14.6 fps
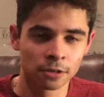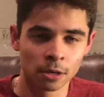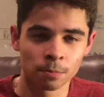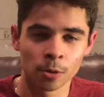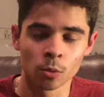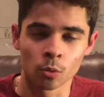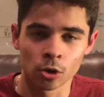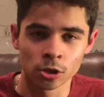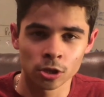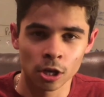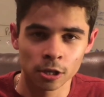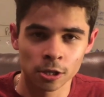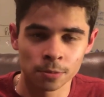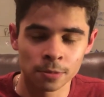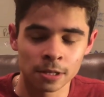up a Word
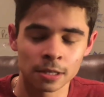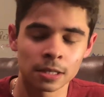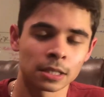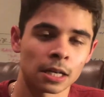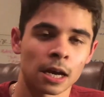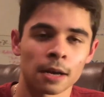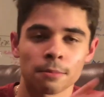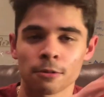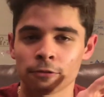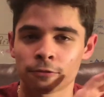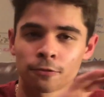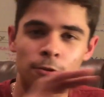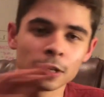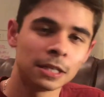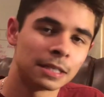document, type
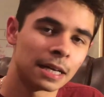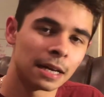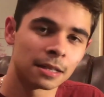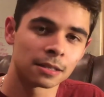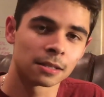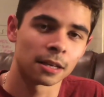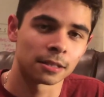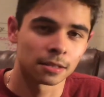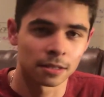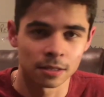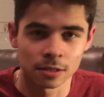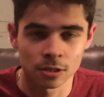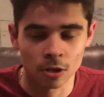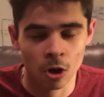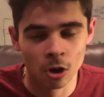free tennis
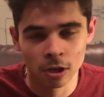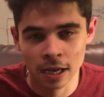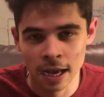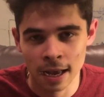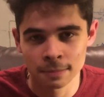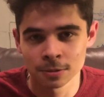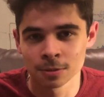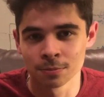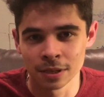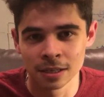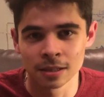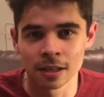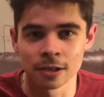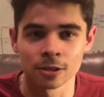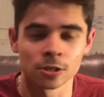lessons, all caps, big
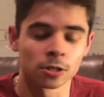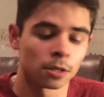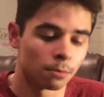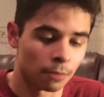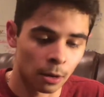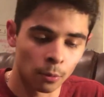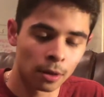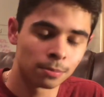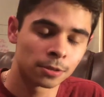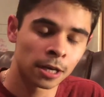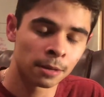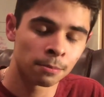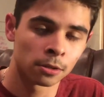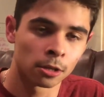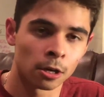letters, my
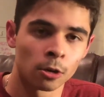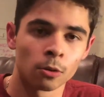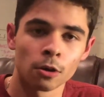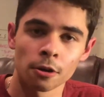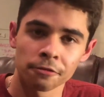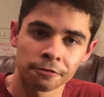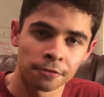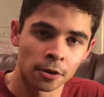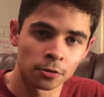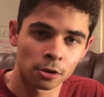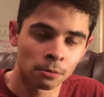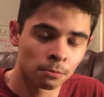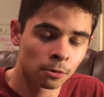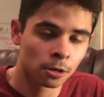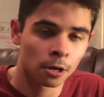website below, phone
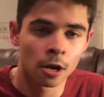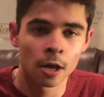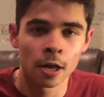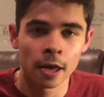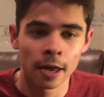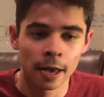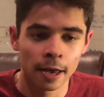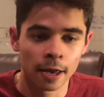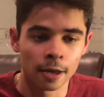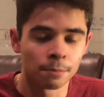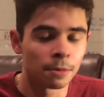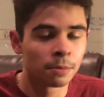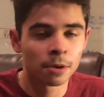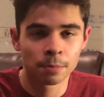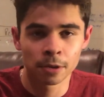number, and
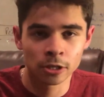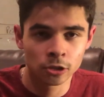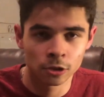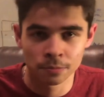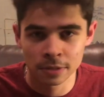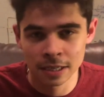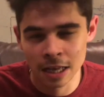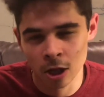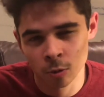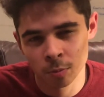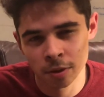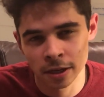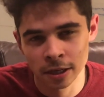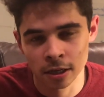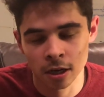maybe a picture of me
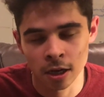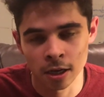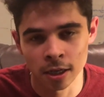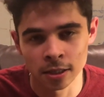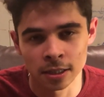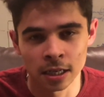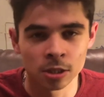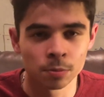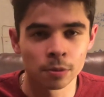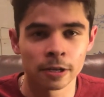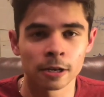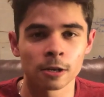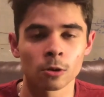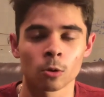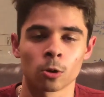helping a tennis
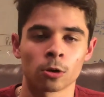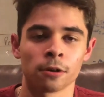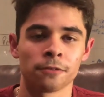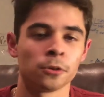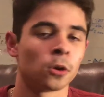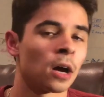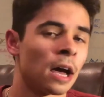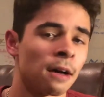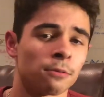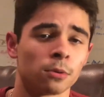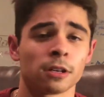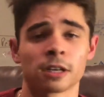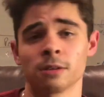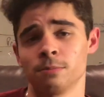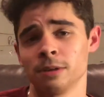player, or if you don't have one,
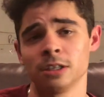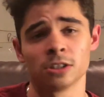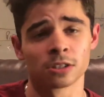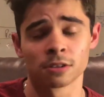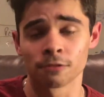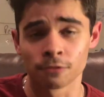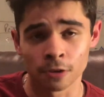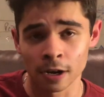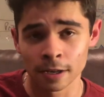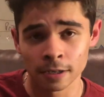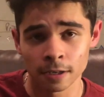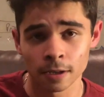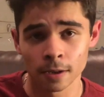it can be just a friend.